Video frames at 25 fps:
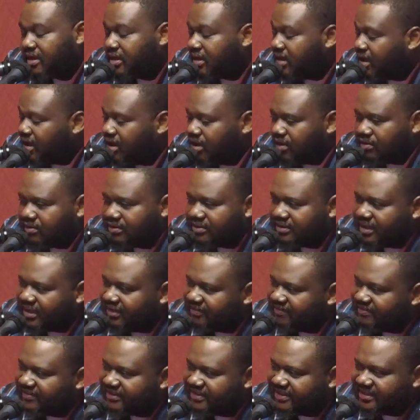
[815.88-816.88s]
Oh,
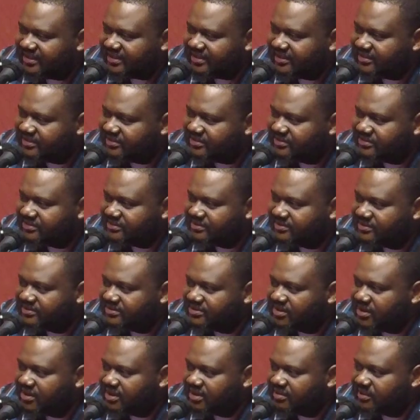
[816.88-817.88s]
definitely. You're
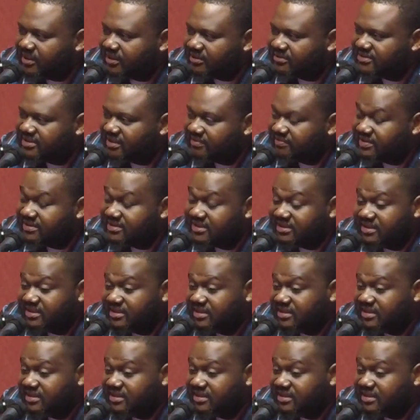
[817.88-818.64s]
talking about 17